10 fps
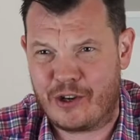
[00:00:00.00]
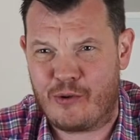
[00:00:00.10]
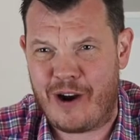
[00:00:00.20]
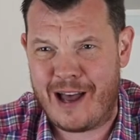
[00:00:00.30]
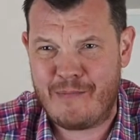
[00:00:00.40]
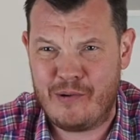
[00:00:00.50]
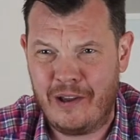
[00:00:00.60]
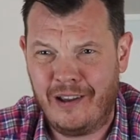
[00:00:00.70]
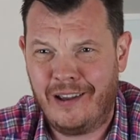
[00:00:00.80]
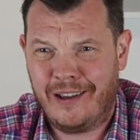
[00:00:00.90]
crab
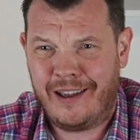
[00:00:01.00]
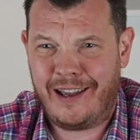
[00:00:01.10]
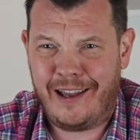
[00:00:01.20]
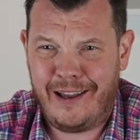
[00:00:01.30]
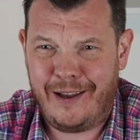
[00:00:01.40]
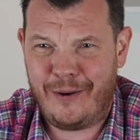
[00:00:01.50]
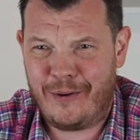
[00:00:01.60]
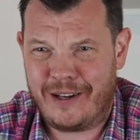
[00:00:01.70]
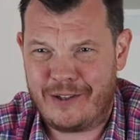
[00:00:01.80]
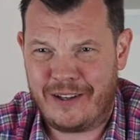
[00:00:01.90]

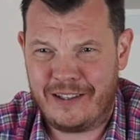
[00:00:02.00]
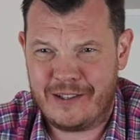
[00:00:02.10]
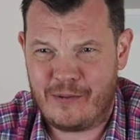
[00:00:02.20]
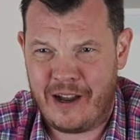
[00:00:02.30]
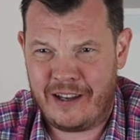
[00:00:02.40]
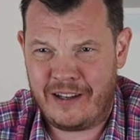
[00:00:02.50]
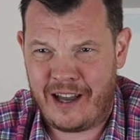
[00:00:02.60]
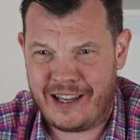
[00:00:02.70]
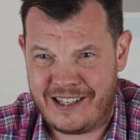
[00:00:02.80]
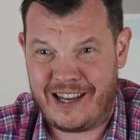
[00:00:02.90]
when I drink this wine.
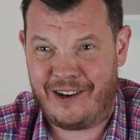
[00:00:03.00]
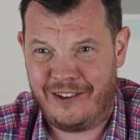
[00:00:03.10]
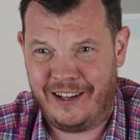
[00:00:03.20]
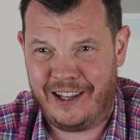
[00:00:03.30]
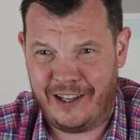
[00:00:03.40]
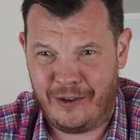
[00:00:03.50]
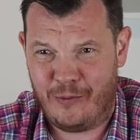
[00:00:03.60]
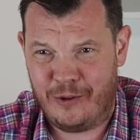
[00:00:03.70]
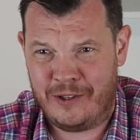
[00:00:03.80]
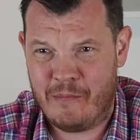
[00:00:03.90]
I certainly
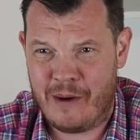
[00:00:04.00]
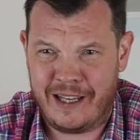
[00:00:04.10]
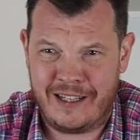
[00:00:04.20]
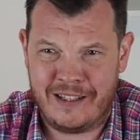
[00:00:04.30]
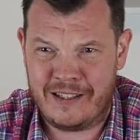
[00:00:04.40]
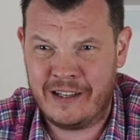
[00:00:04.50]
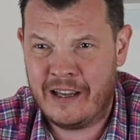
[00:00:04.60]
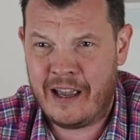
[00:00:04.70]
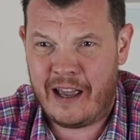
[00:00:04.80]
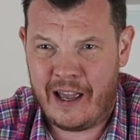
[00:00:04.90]
wouldn't mind
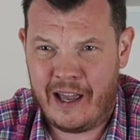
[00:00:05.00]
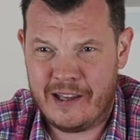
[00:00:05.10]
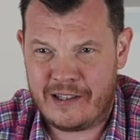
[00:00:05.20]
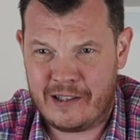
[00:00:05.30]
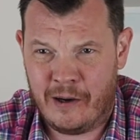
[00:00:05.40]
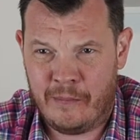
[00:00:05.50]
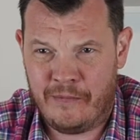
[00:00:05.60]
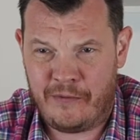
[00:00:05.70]
some